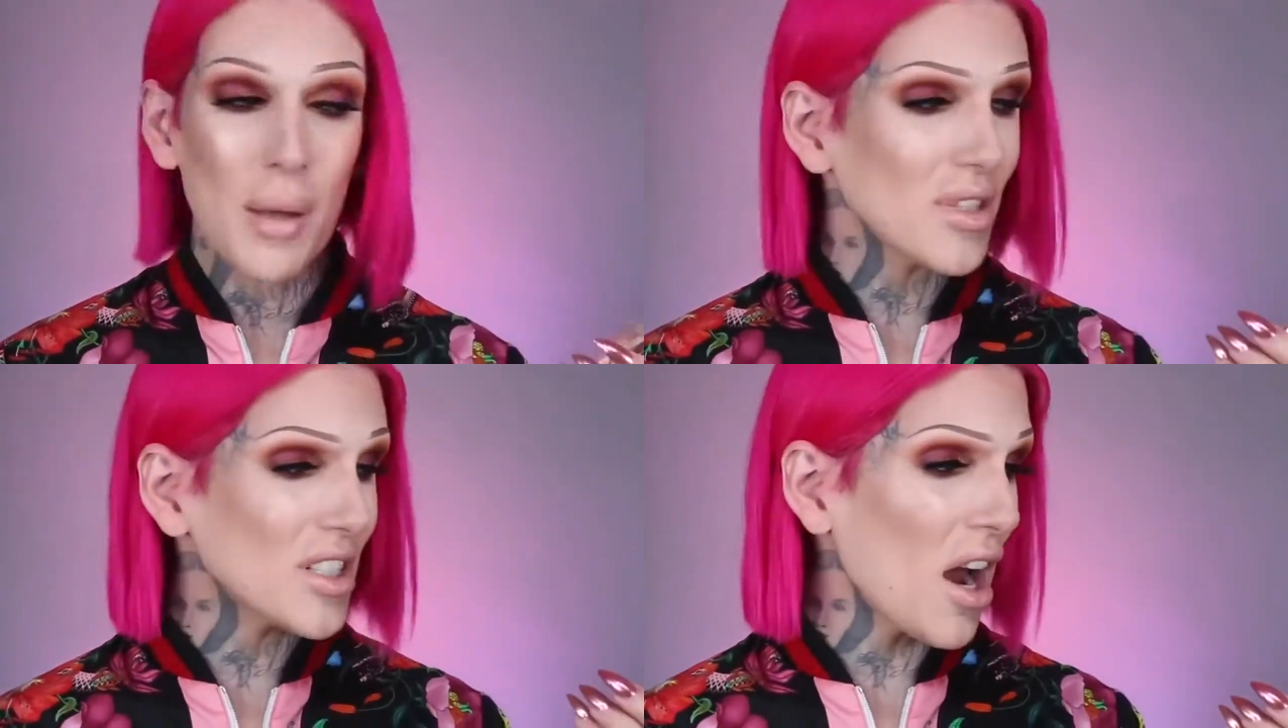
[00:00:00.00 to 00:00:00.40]

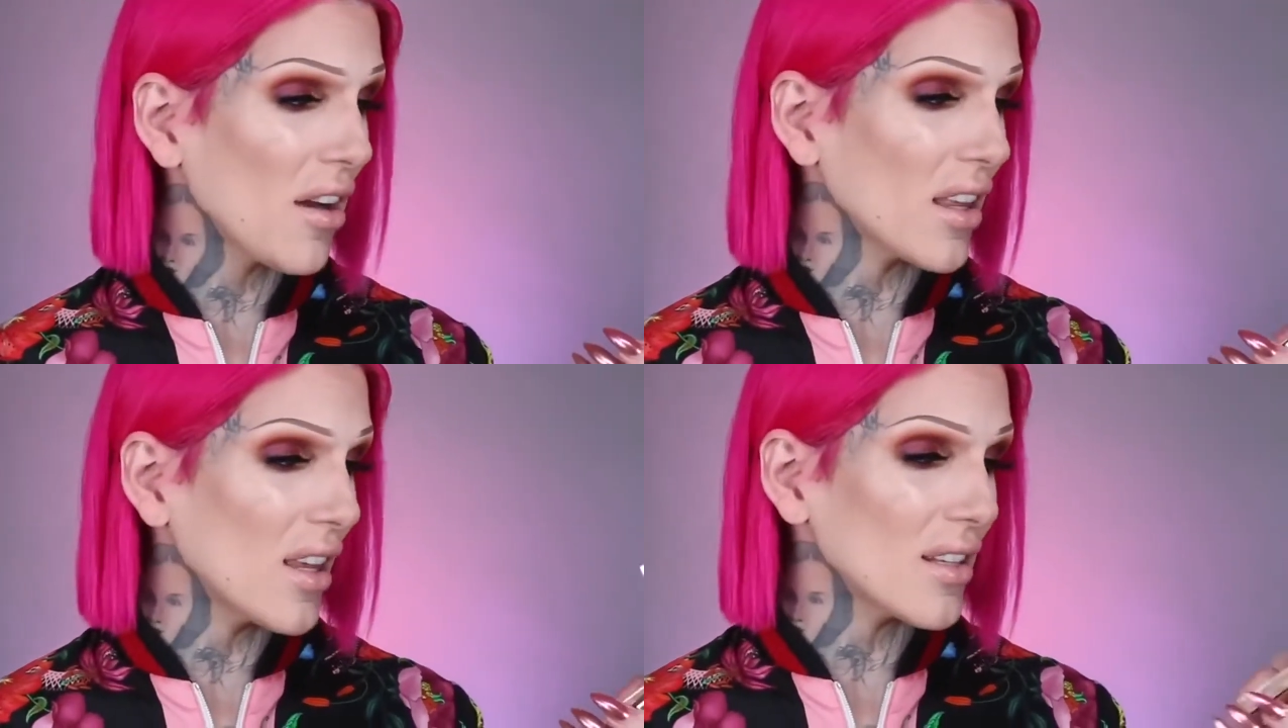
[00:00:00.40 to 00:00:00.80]
I'm
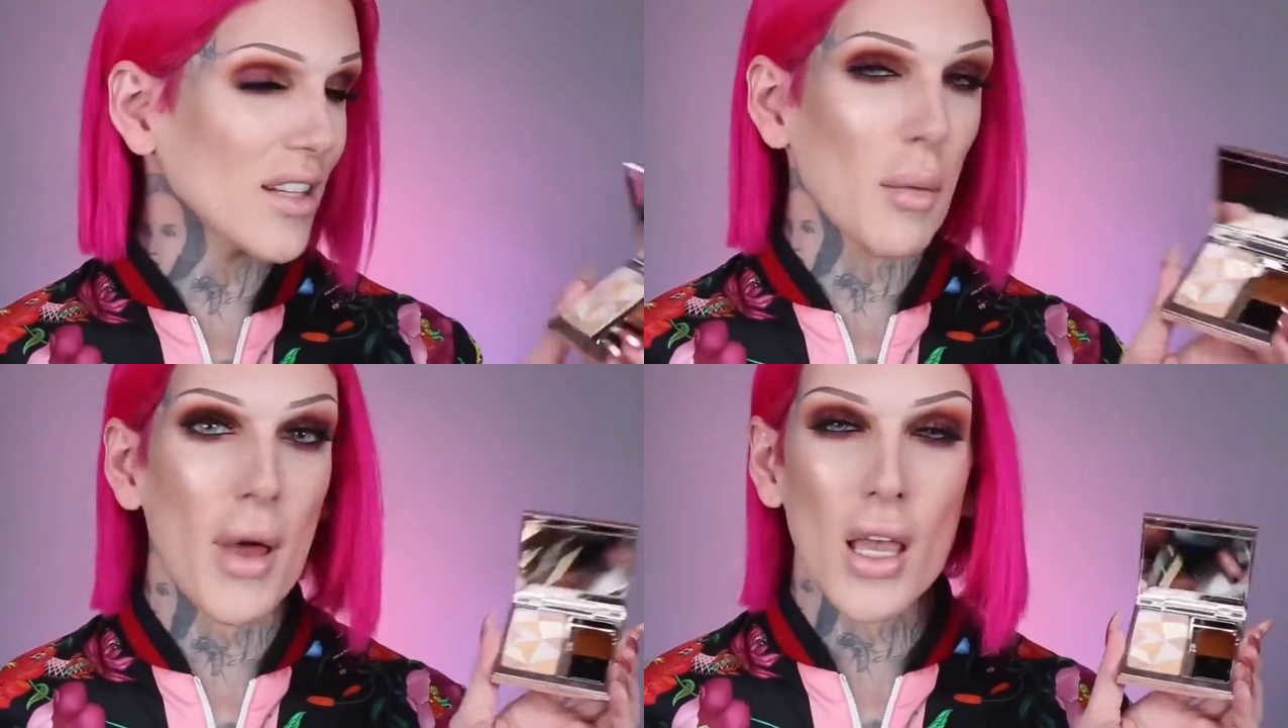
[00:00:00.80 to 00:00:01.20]
staring at this
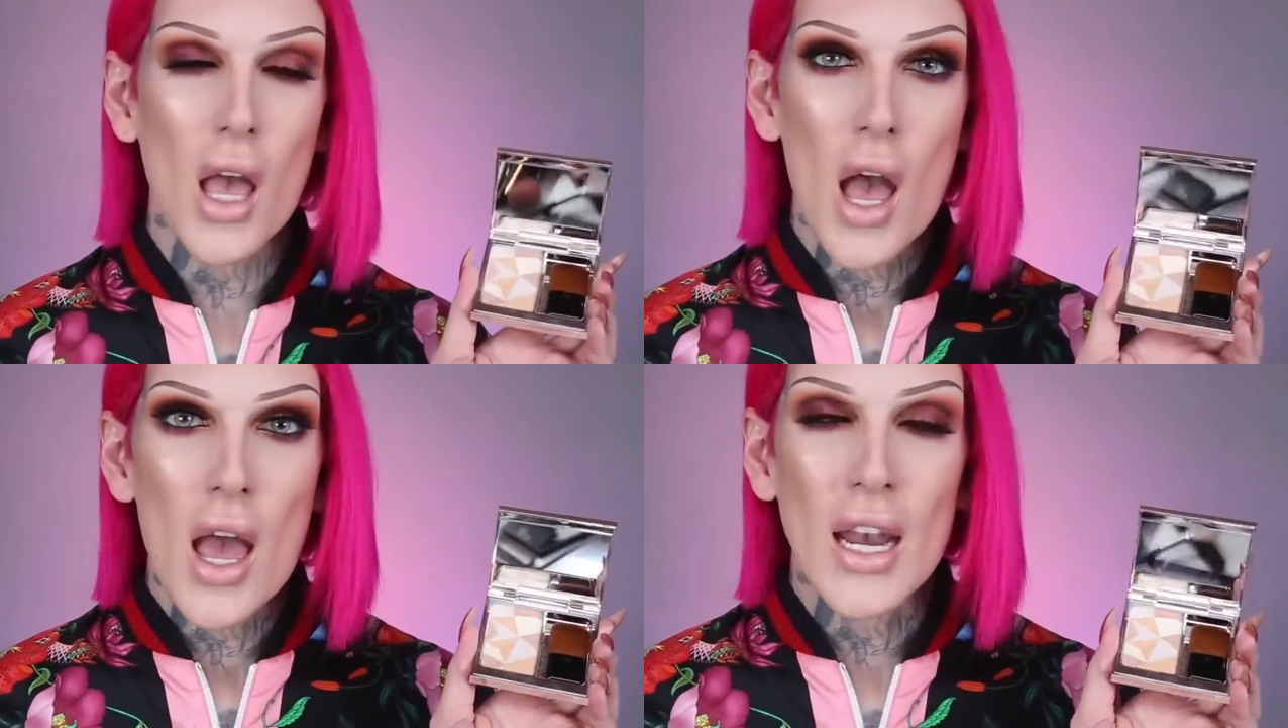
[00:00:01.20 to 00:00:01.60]
and I'm like,
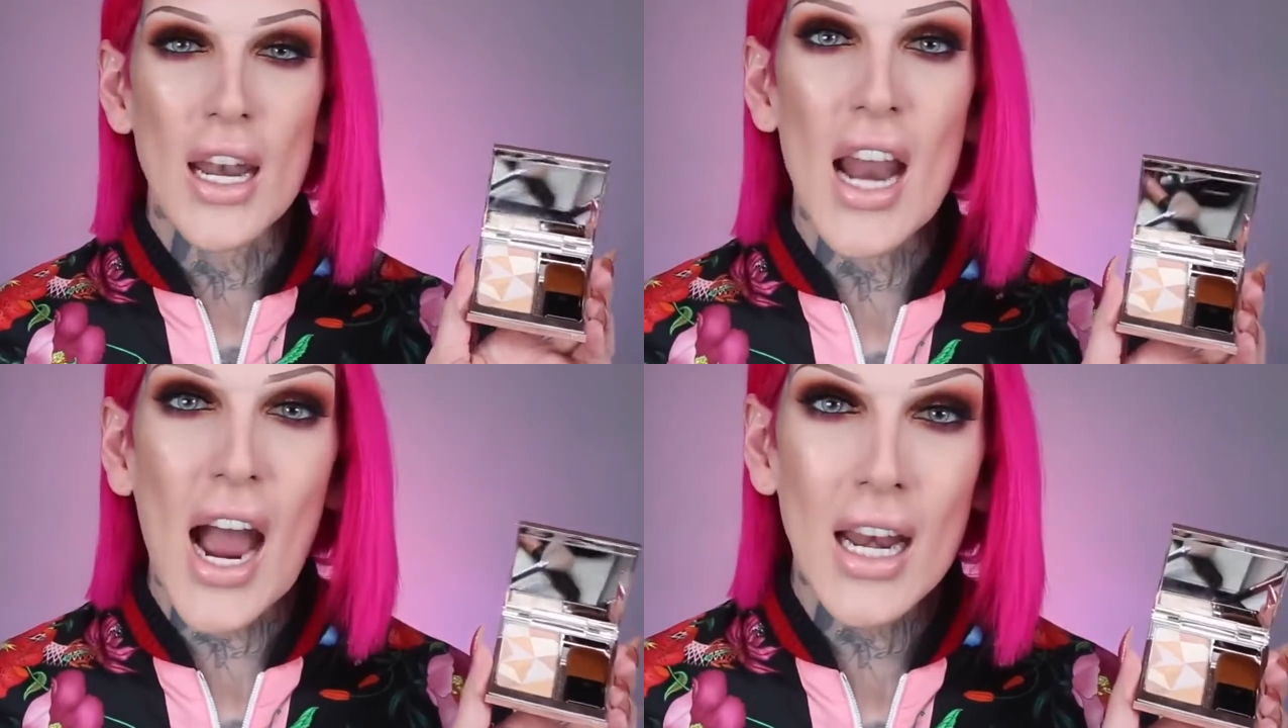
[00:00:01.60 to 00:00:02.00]

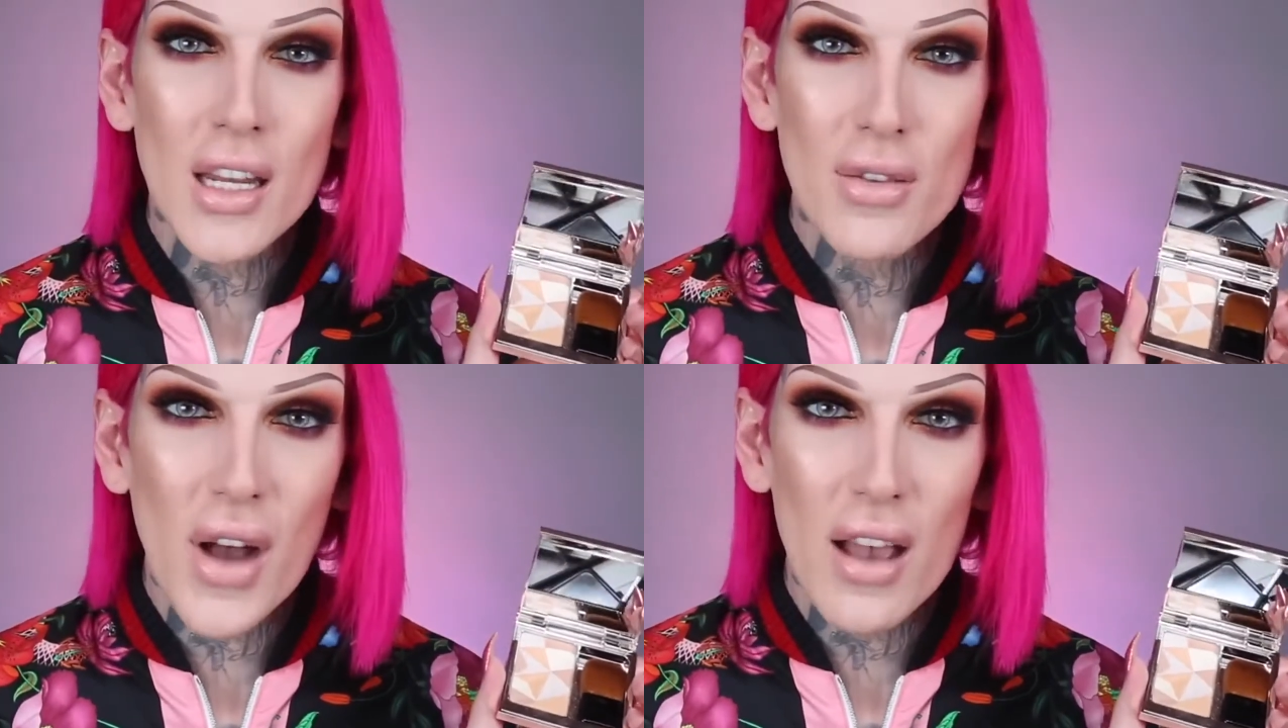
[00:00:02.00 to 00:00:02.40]

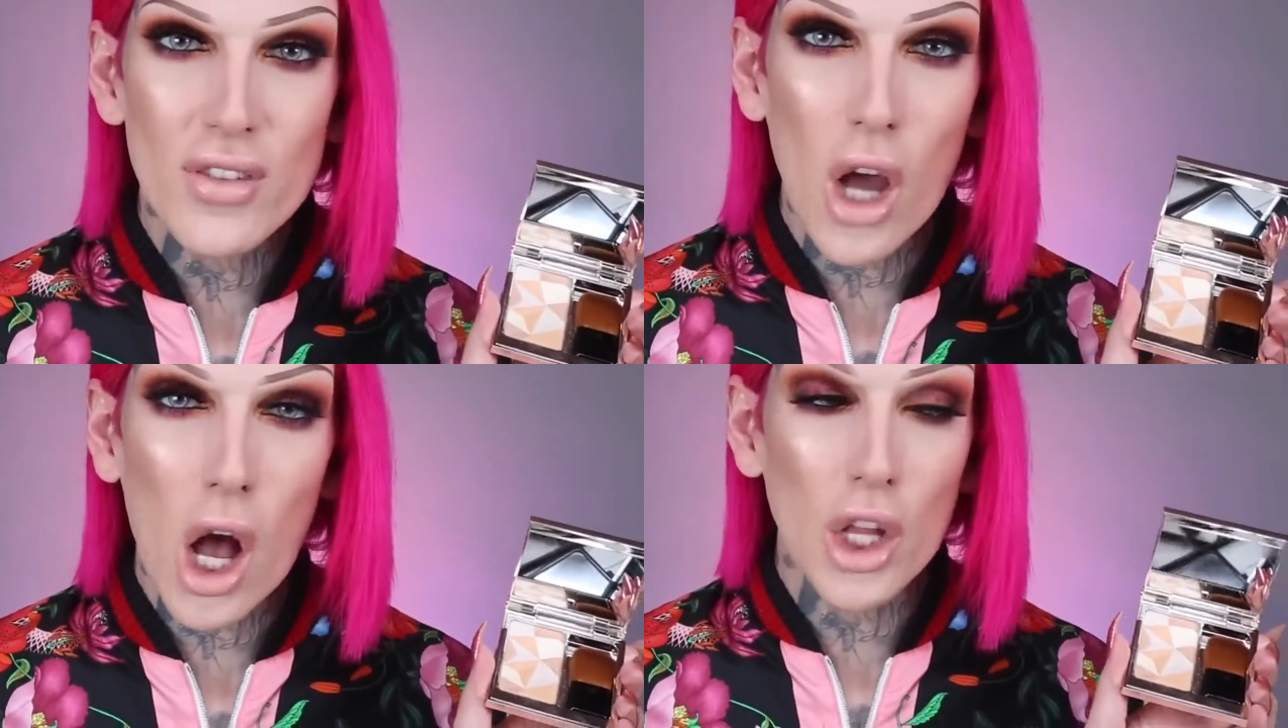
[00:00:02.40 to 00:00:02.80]

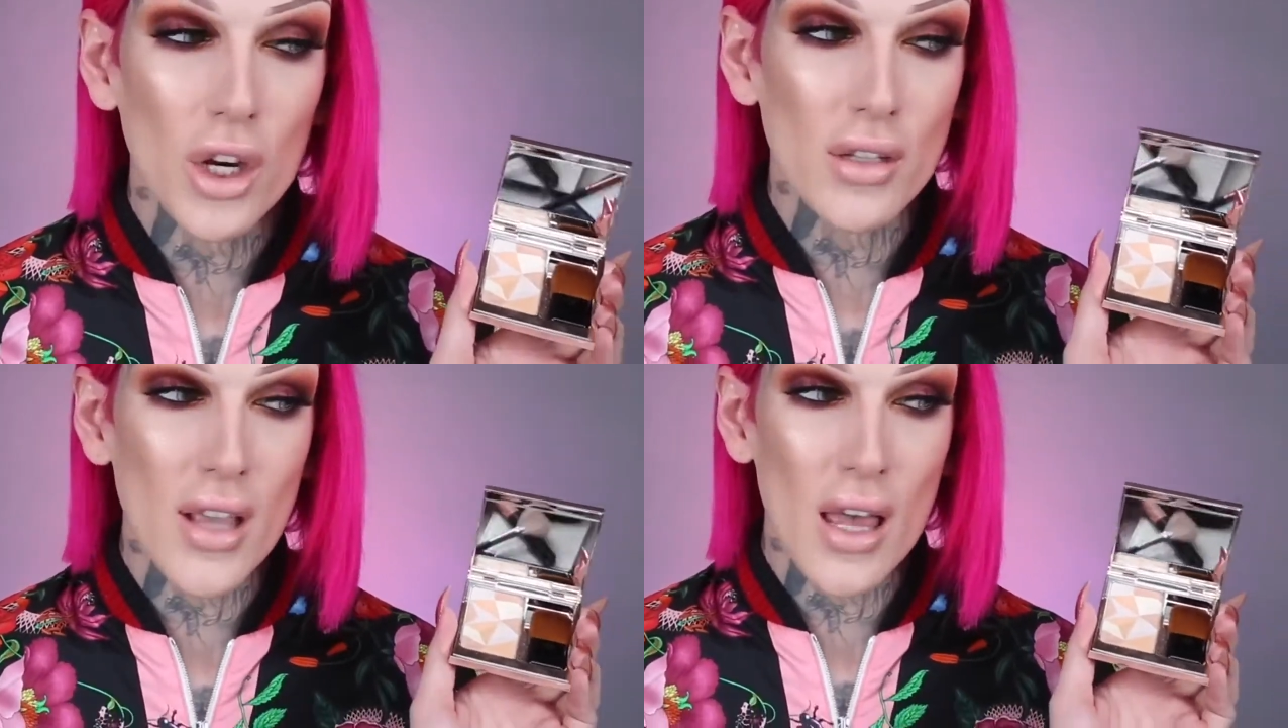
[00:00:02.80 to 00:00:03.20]

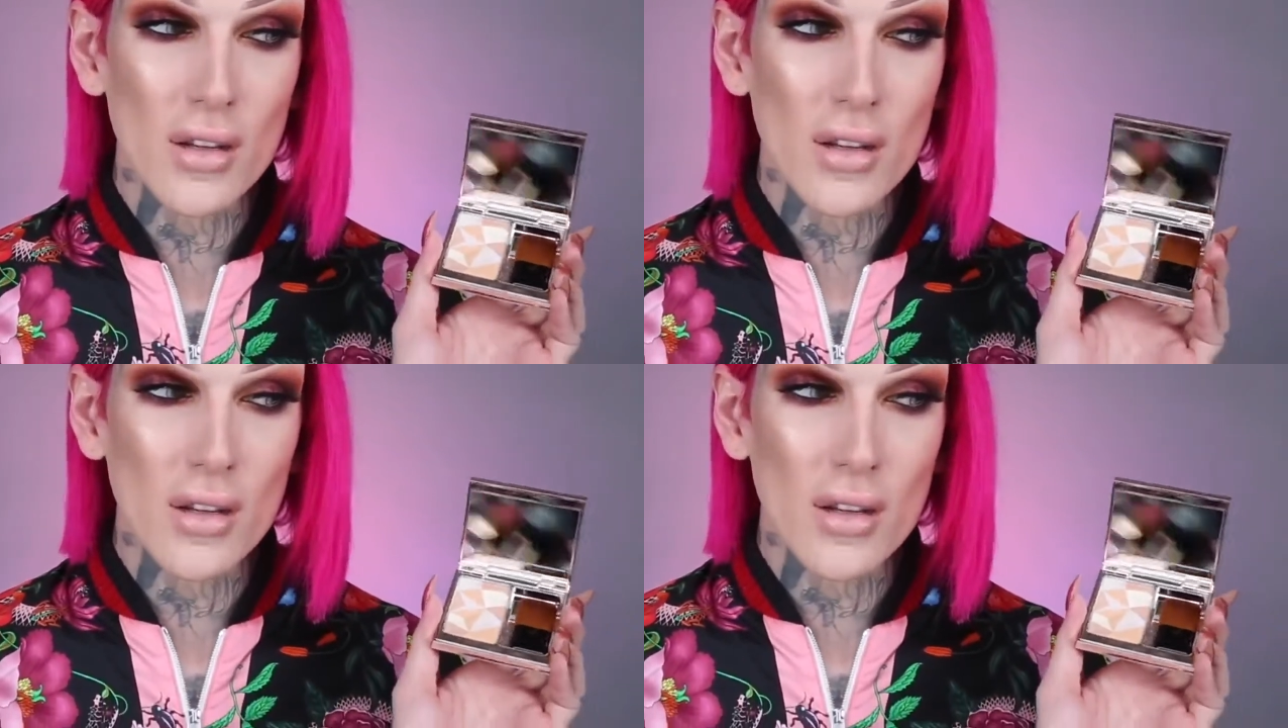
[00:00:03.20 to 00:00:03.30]
$95